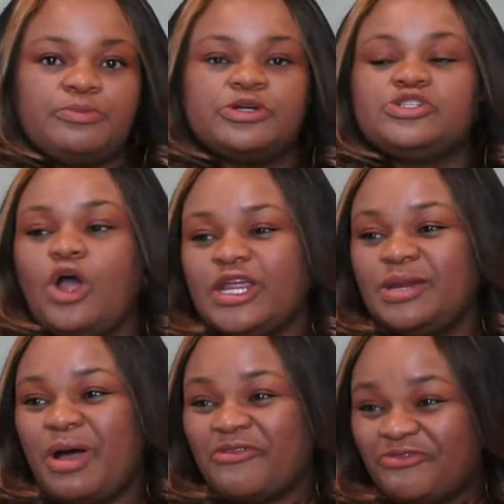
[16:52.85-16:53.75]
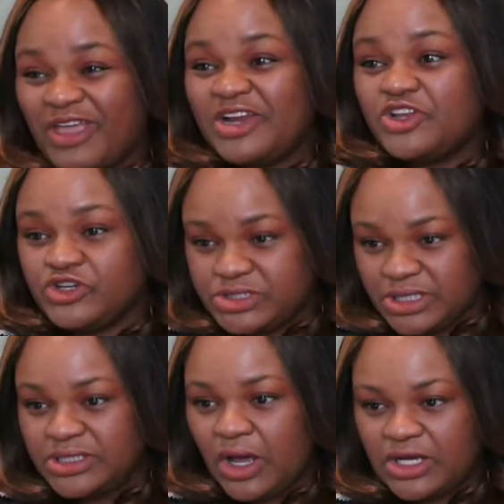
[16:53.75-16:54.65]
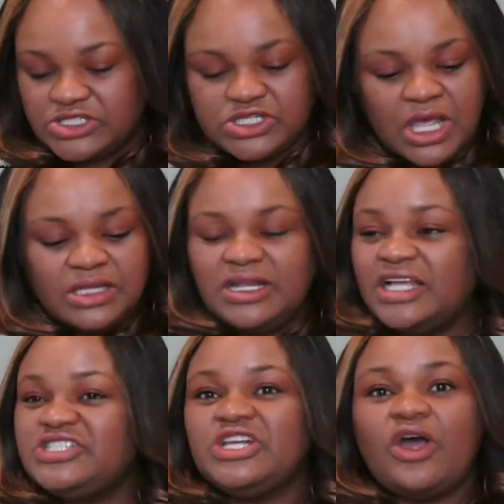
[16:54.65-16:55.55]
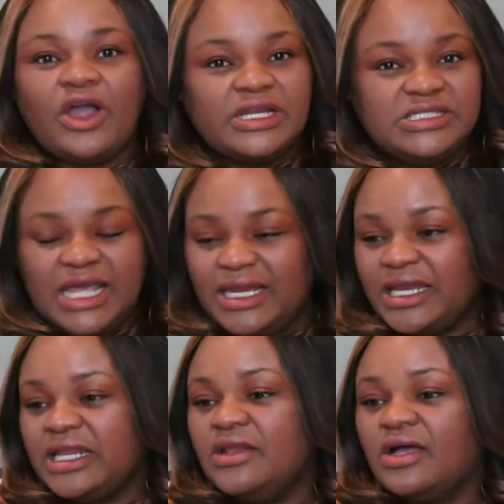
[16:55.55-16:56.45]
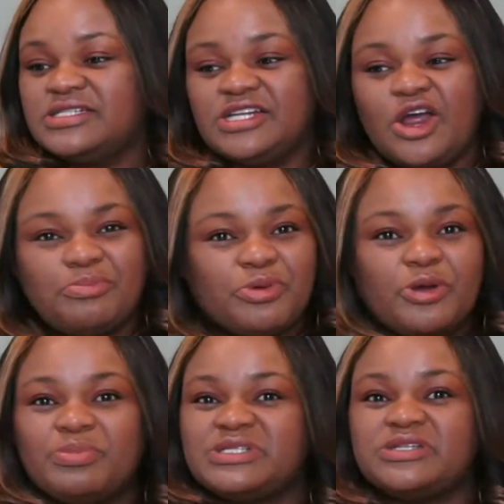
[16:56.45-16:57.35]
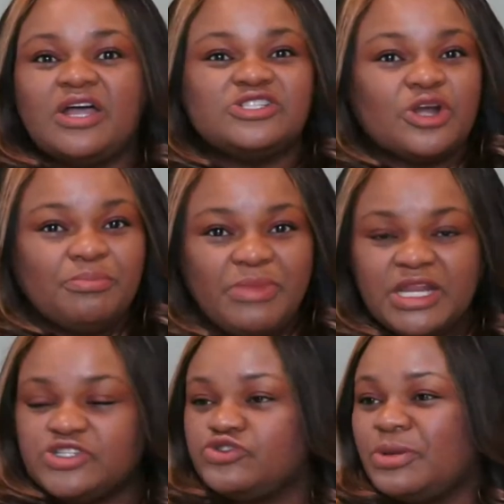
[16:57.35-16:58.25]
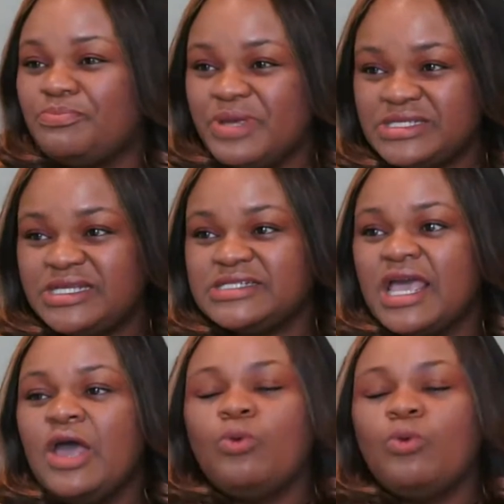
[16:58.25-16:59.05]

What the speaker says: We're talking about failure to launch, launching our identity, launching our purpose, launch our ministry, business,